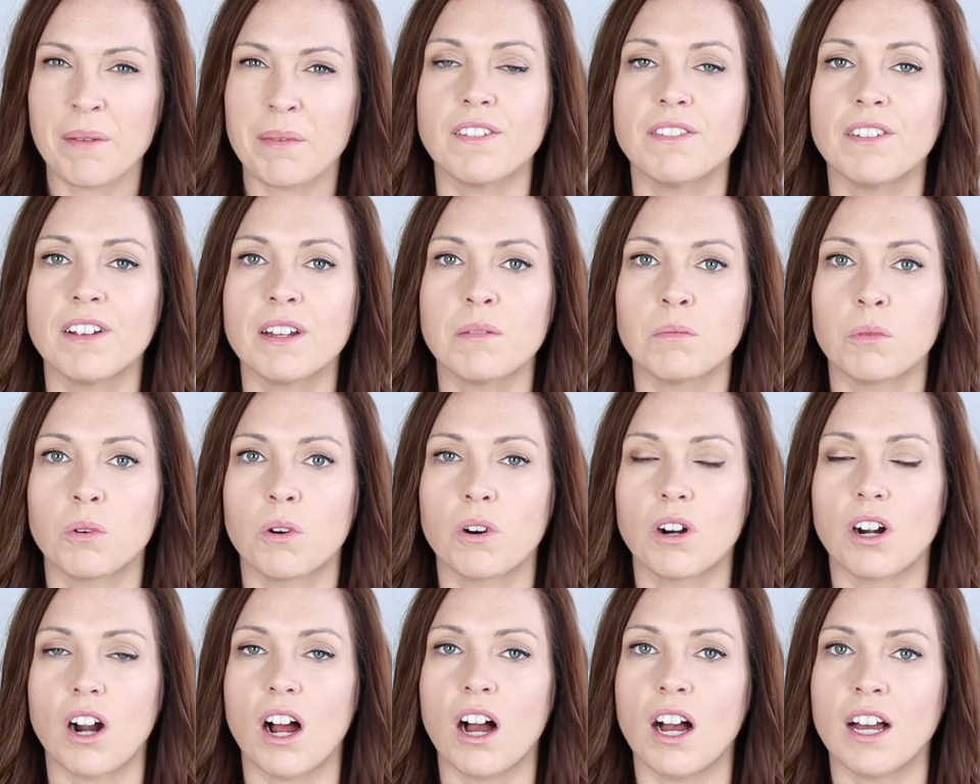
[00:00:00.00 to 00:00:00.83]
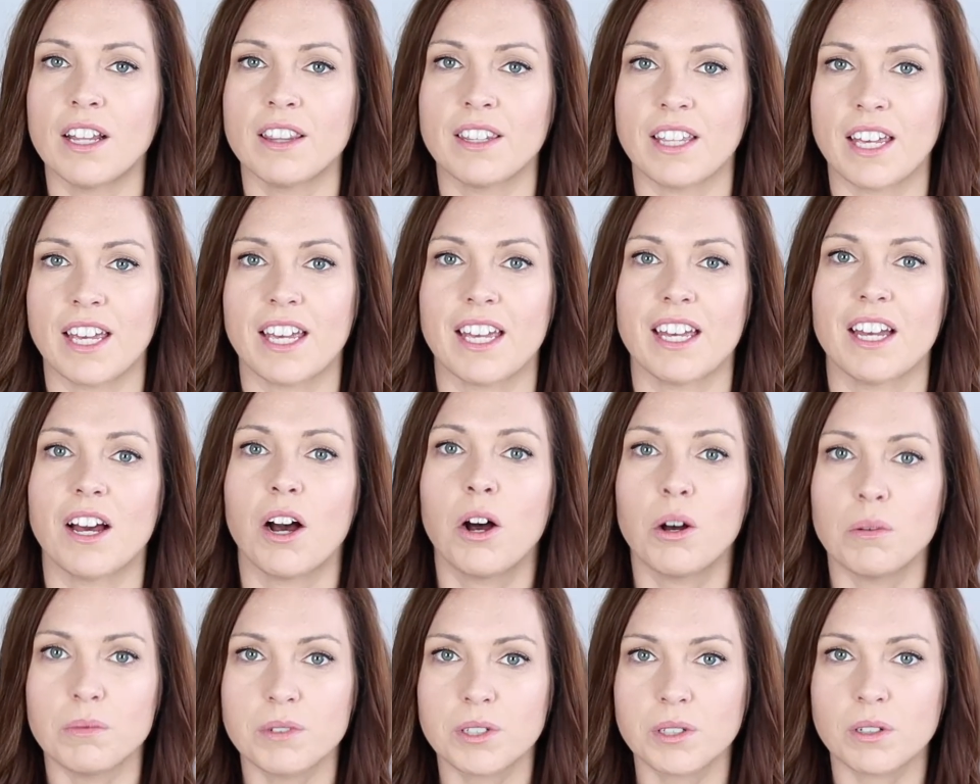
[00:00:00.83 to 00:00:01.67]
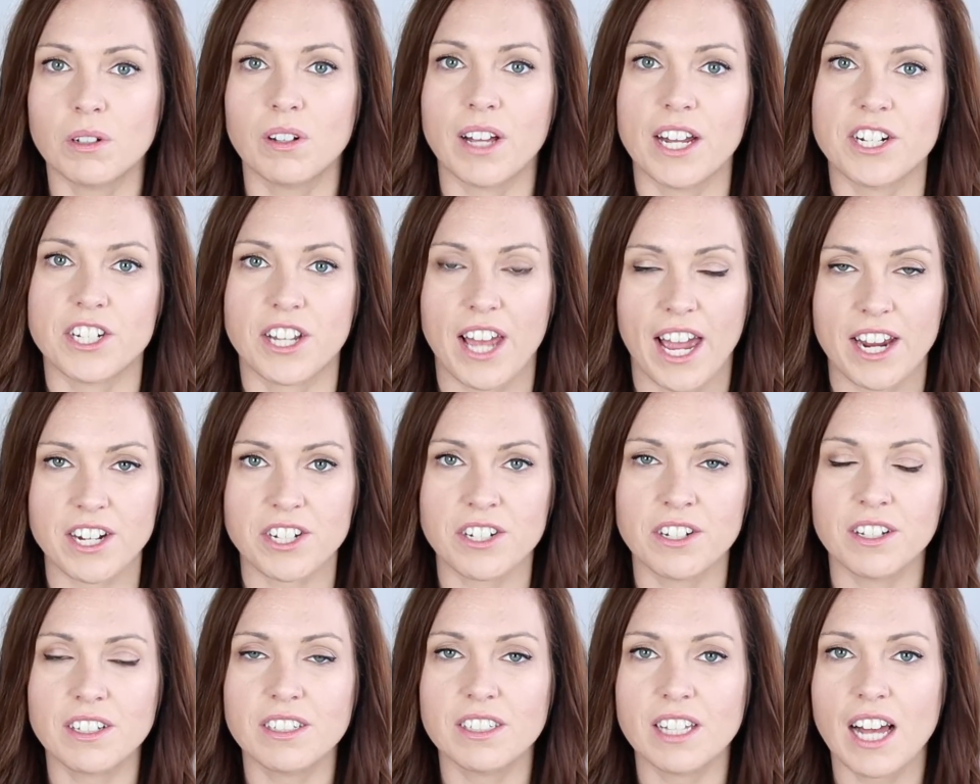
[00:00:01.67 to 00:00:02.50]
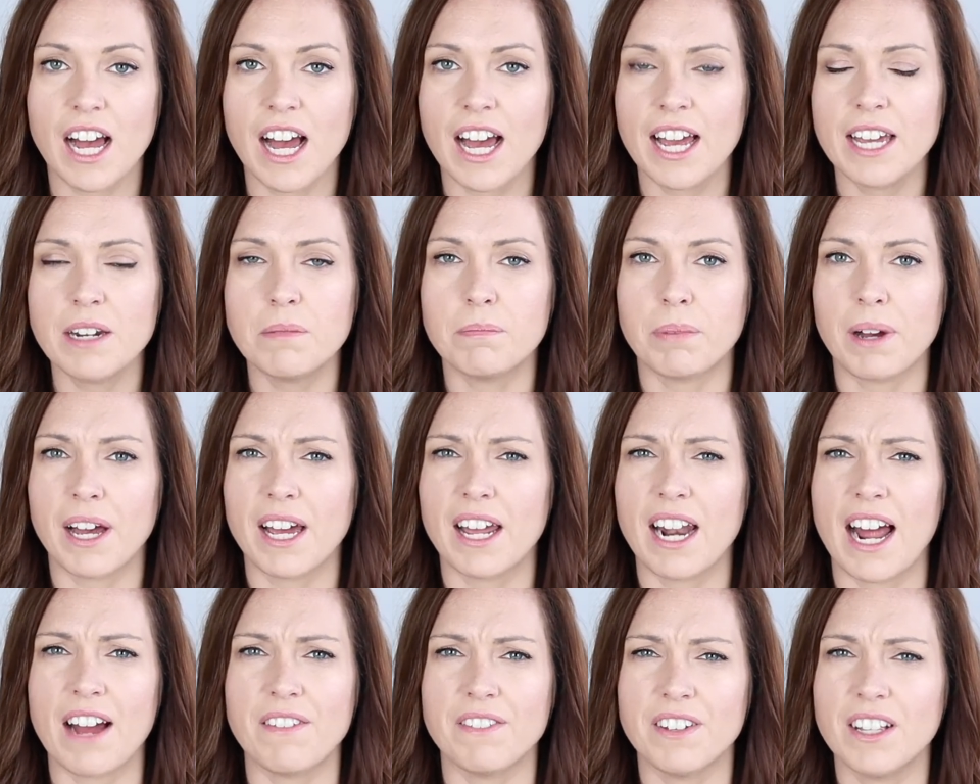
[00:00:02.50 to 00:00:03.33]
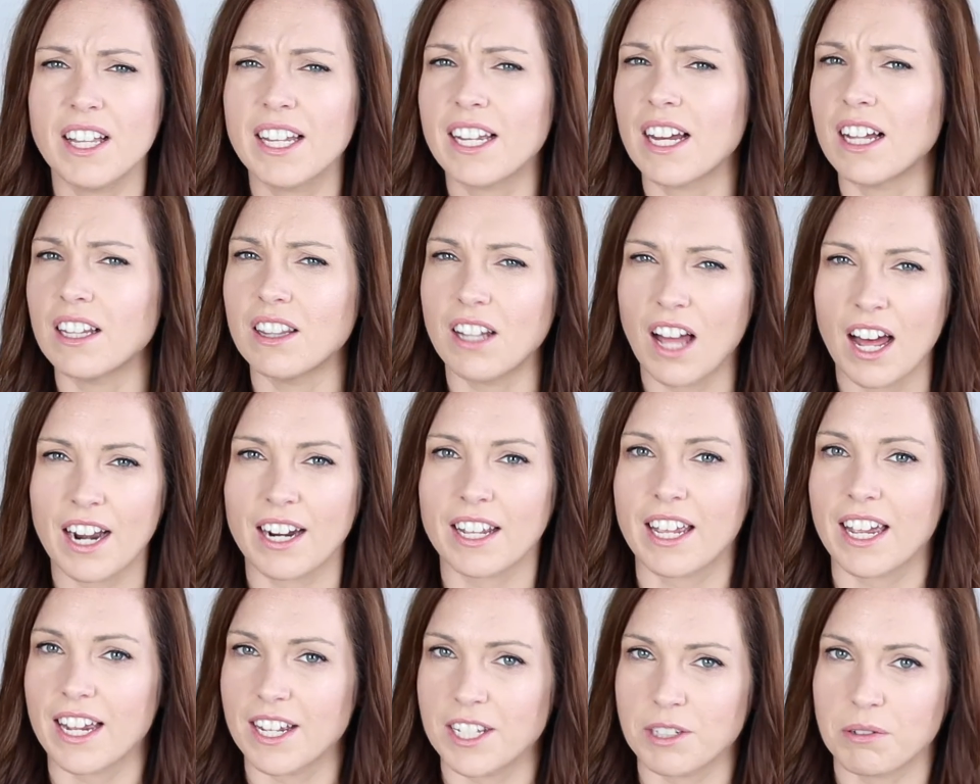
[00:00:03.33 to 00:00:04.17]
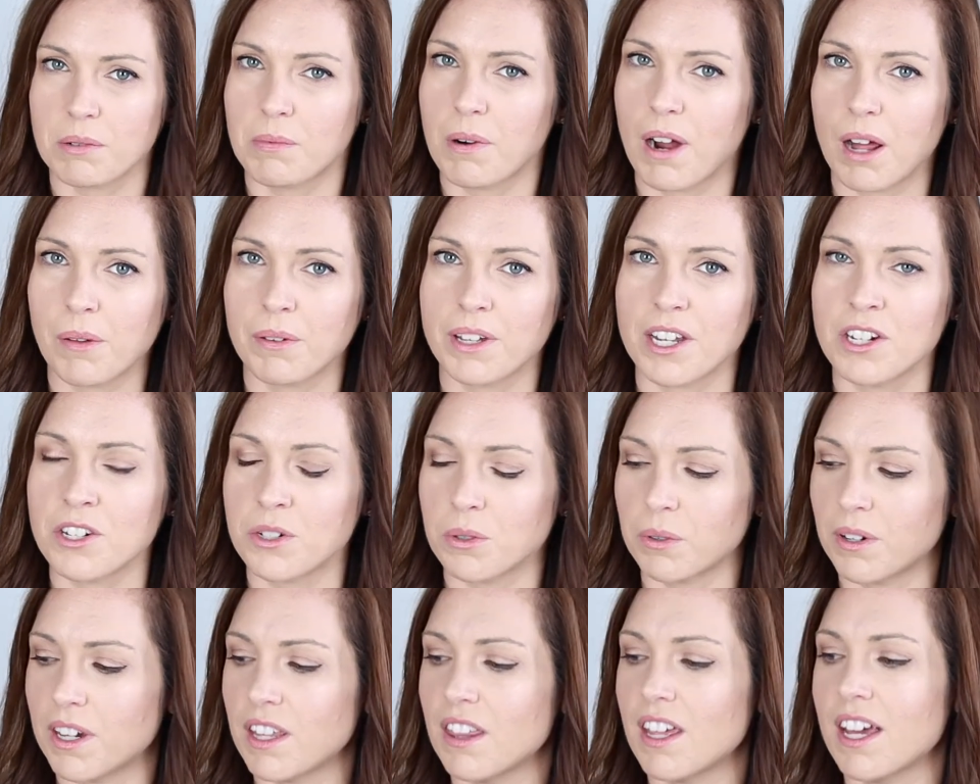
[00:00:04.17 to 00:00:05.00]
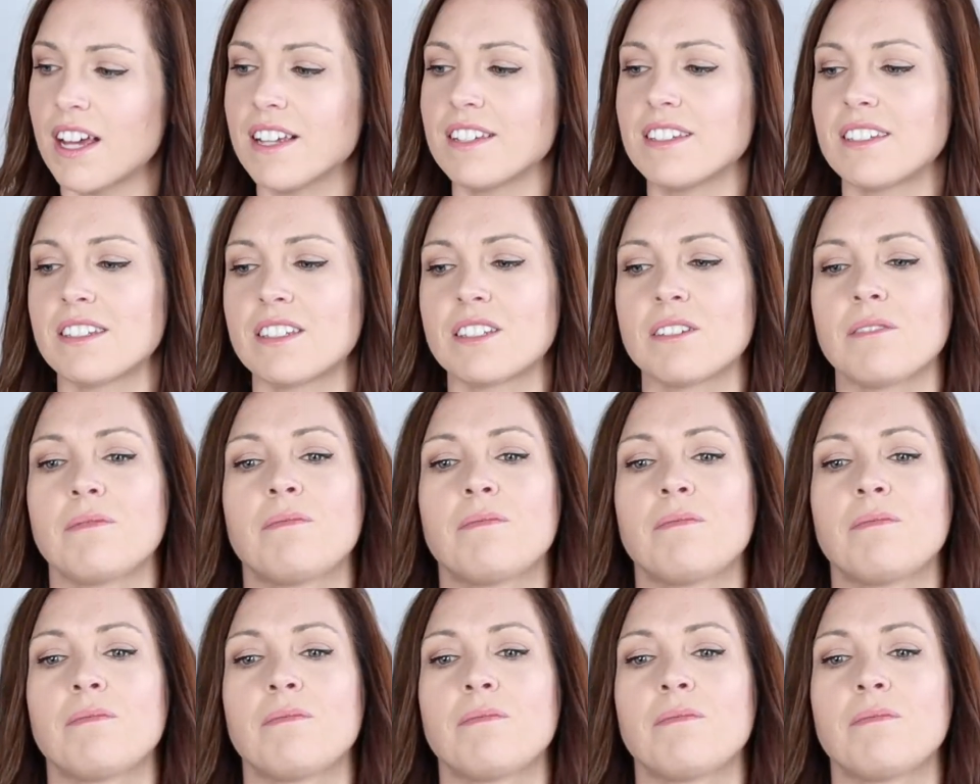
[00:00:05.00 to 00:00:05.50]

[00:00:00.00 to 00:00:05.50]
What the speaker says: Definitely more on the homeschool educational side, but I feel like a lot of kids would probably enjoy this.